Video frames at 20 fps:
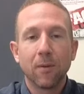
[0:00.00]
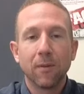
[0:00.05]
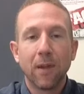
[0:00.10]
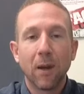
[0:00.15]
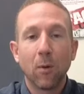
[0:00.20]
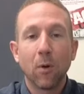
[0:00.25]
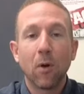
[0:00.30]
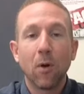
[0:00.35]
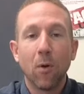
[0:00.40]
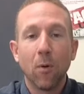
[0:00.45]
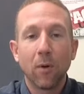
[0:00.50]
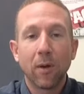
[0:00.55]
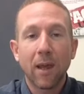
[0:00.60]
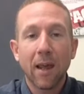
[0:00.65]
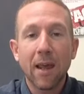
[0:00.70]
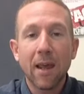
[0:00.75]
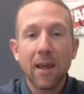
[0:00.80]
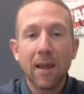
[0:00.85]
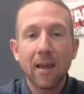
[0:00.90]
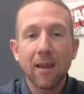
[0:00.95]
they were
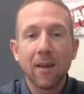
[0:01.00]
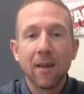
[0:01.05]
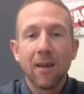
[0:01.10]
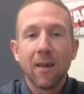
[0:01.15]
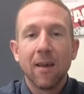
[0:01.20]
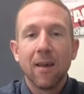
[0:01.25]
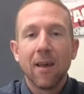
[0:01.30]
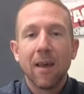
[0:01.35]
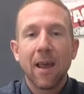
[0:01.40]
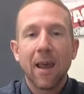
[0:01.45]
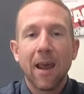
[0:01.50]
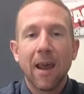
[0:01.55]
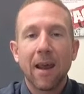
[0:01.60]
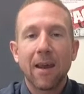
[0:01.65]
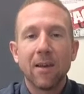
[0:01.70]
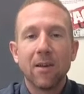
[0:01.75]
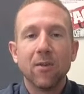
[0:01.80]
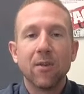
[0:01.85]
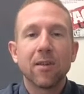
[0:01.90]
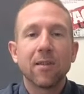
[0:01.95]
okay,
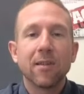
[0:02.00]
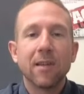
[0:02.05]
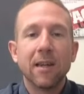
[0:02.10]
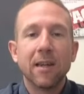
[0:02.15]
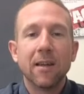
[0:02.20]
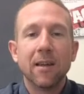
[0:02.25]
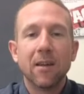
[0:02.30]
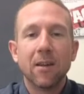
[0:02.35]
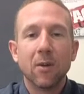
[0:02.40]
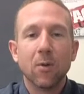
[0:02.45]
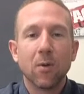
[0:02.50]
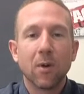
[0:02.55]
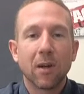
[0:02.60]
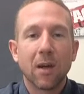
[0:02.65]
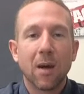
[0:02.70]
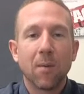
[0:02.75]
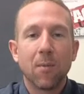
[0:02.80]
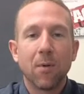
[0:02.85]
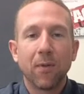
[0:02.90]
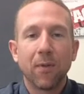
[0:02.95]
and you just need to do a
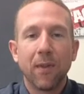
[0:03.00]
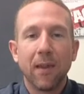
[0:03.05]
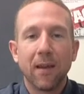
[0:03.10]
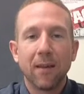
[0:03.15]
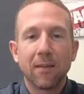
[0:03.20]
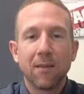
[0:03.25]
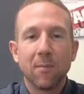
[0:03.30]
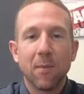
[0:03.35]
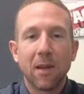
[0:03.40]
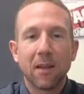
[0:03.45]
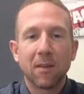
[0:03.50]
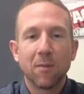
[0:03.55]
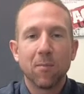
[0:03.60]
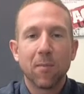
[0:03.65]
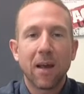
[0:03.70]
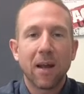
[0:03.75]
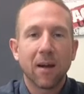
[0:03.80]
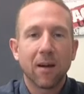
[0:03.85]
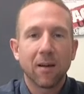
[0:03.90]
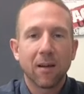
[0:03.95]
couple things to make
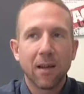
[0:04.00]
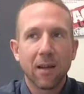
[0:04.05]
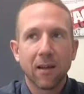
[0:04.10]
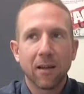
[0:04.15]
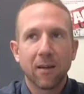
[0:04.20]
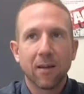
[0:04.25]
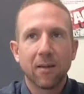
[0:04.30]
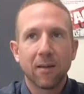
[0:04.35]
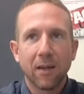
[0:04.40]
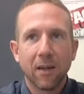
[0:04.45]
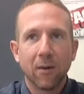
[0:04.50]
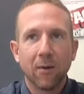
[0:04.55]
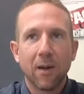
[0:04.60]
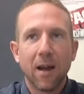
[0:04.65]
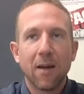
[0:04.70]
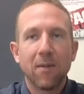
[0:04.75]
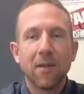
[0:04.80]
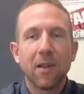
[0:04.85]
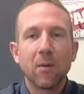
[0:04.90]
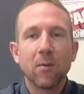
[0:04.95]
them better. Like,
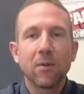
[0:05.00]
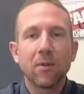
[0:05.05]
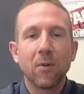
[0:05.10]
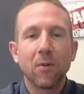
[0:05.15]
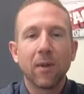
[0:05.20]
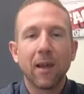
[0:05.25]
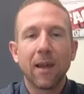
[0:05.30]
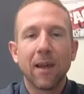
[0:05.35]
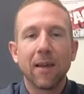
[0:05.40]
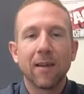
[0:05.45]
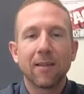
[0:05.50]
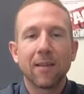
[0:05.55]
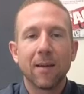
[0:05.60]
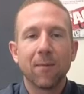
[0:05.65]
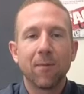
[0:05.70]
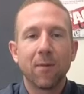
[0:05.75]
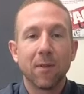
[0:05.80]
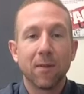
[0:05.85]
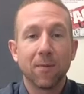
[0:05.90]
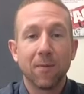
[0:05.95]
everything was okay
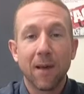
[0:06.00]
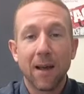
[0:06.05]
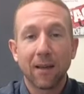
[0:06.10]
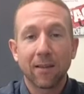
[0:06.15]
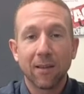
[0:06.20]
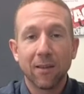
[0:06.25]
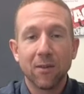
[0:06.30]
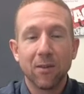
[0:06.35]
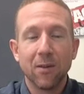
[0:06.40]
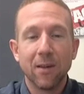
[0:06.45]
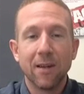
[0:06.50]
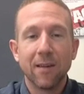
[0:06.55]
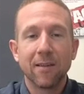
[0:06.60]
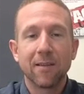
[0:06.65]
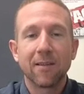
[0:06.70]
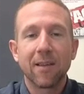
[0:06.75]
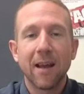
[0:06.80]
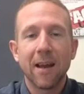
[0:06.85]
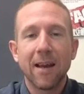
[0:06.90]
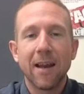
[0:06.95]
except for the fact that you
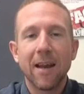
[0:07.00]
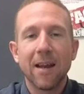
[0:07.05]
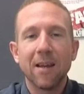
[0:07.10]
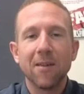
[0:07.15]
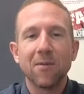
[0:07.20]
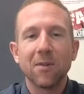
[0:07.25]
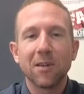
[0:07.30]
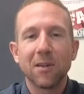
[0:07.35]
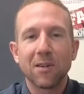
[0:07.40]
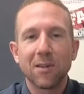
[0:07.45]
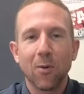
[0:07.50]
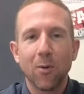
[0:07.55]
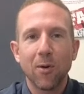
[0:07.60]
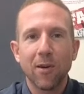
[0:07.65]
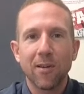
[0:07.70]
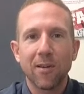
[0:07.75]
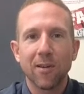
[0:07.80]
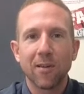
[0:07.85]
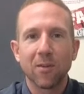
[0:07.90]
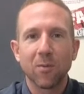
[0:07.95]
didn't cite any of your
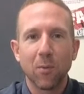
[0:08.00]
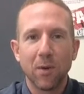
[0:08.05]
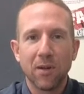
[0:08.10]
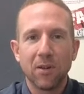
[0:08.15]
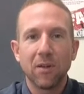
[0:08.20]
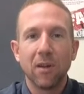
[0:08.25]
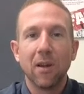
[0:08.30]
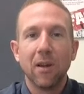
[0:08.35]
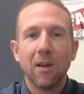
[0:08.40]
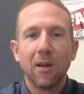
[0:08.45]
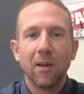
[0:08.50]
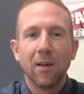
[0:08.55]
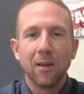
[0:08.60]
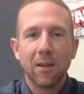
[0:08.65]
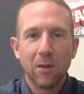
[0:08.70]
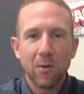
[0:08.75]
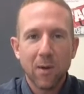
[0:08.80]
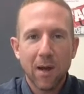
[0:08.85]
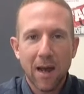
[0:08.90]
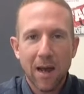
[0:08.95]
sources, which
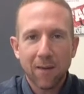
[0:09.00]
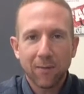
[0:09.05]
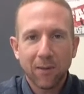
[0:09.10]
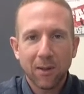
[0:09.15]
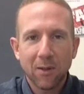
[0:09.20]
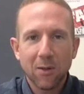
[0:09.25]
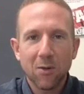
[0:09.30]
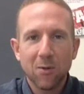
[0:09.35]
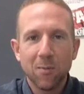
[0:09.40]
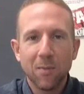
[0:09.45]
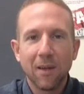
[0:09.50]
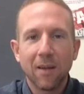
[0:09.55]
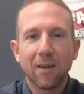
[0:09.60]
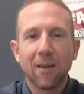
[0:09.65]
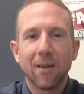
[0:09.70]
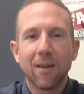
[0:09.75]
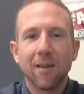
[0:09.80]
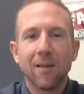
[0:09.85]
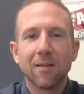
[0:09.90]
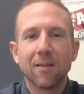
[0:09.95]
you have to do
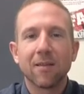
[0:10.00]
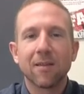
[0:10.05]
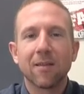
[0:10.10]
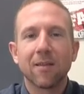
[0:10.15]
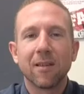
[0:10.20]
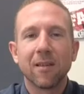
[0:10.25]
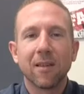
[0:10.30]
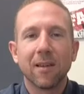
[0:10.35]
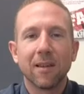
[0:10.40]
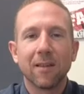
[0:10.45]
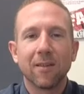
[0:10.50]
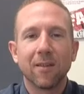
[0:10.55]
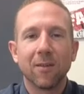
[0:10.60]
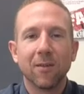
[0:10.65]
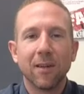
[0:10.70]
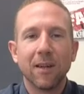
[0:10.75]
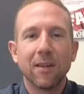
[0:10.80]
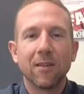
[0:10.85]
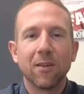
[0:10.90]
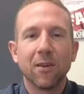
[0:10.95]
because it's a
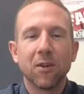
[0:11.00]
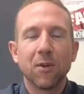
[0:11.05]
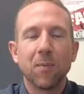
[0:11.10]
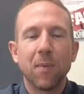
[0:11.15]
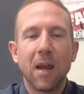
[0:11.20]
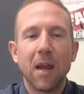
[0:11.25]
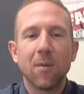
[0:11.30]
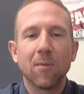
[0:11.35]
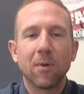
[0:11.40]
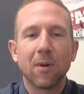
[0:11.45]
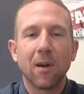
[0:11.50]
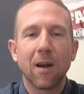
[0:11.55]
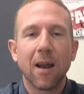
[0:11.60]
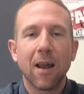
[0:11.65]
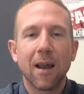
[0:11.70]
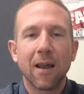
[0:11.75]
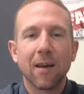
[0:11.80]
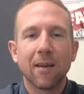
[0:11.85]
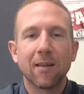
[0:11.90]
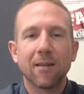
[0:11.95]
research paper,
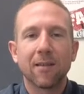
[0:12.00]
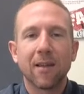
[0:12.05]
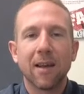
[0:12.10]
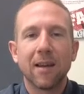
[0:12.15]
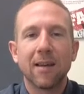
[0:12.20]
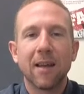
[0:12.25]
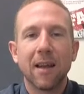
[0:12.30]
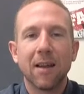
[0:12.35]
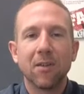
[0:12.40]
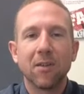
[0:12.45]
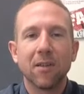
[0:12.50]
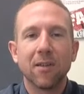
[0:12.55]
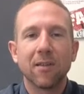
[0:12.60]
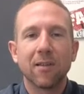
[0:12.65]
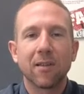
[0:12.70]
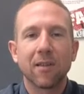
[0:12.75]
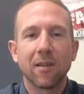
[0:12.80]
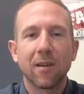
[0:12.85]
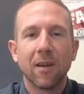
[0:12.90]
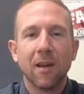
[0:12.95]
and
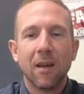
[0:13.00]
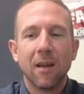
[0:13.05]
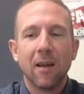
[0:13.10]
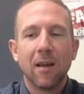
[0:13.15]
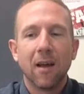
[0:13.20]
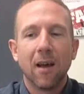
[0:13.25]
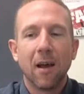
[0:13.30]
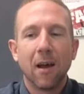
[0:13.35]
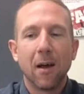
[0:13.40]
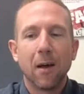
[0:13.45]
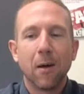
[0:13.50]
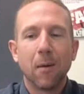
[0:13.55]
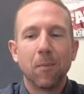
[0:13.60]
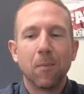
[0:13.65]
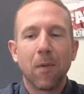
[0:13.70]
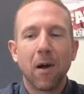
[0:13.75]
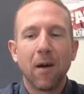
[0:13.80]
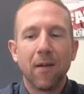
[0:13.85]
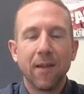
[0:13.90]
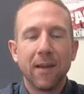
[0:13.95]
citations
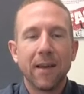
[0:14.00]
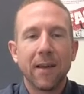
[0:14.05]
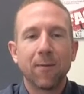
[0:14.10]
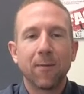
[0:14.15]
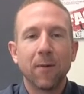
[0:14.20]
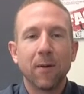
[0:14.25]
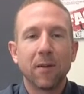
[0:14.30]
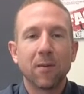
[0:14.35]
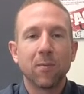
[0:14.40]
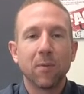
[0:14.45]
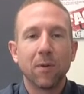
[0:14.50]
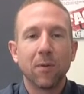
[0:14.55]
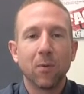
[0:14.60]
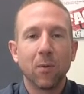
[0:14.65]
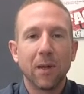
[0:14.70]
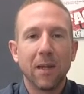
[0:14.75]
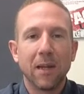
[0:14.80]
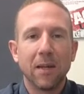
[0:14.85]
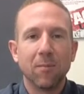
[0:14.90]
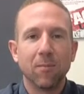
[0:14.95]
are the difference
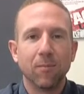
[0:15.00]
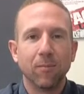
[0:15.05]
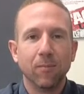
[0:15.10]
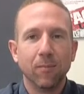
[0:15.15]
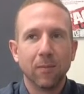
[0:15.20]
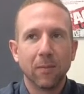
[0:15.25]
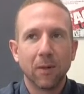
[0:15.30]
between,